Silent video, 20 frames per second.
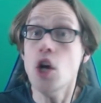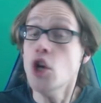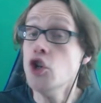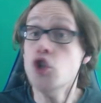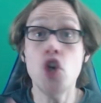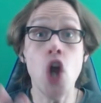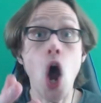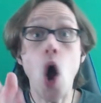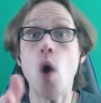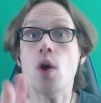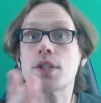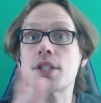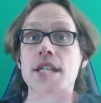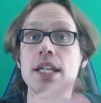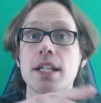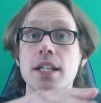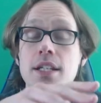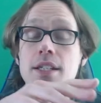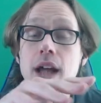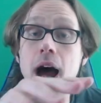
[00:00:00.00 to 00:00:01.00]
No, see,
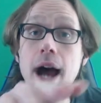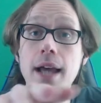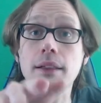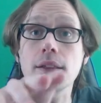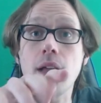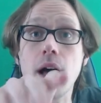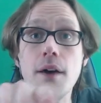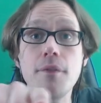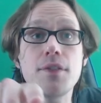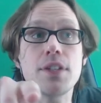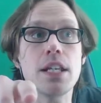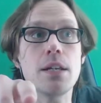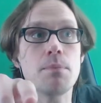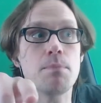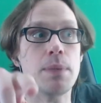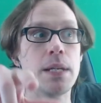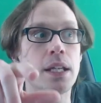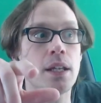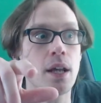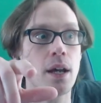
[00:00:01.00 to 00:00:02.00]
because I loved it
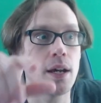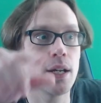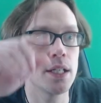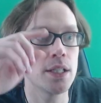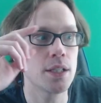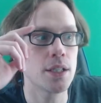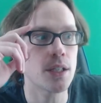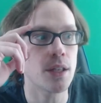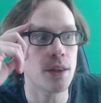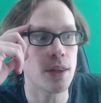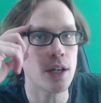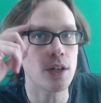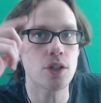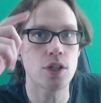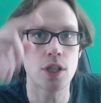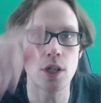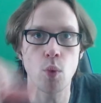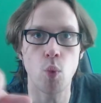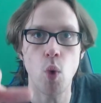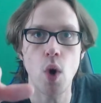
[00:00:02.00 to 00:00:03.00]
because there's
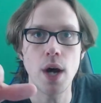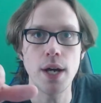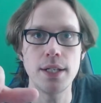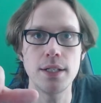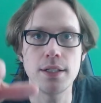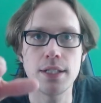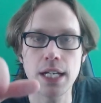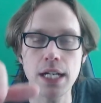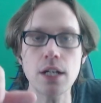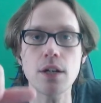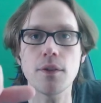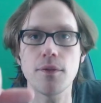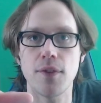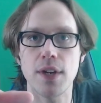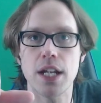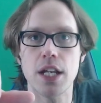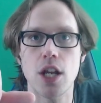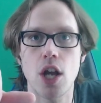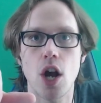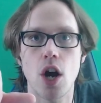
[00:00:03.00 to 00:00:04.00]
the one deer
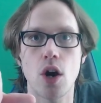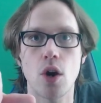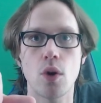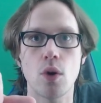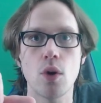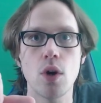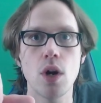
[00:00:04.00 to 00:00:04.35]
video